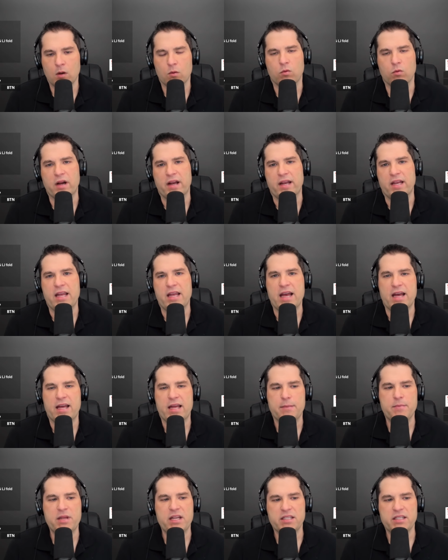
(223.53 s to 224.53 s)
Right. Yeah.
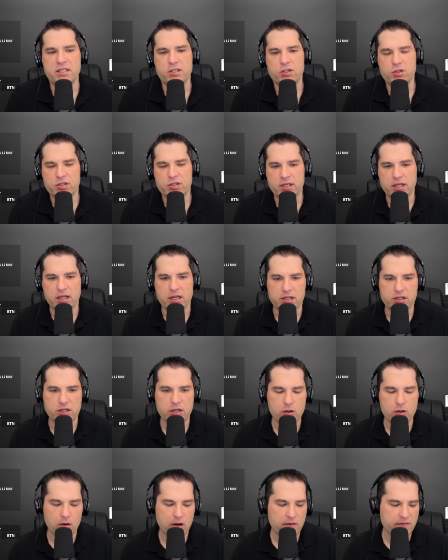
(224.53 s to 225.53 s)
I mean, it's interesting because,
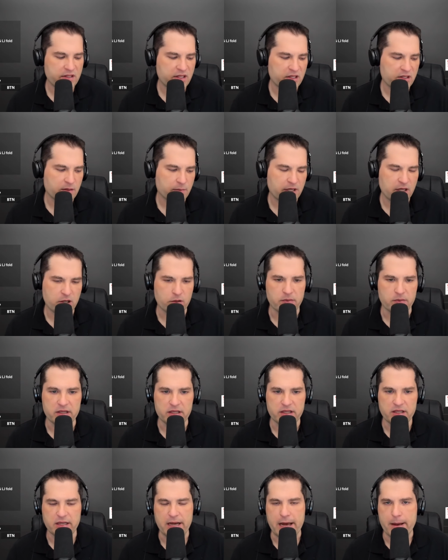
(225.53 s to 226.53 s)
you know, obviously somebody could be
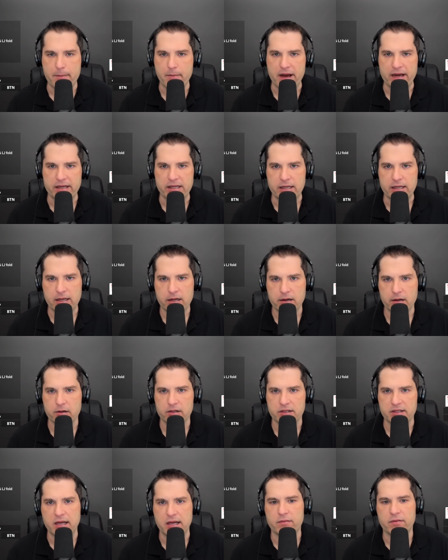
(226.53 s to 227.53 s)
sandbagging here,
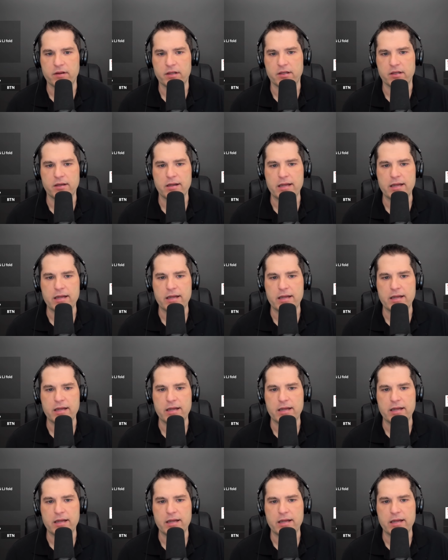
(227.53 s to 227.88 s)
7.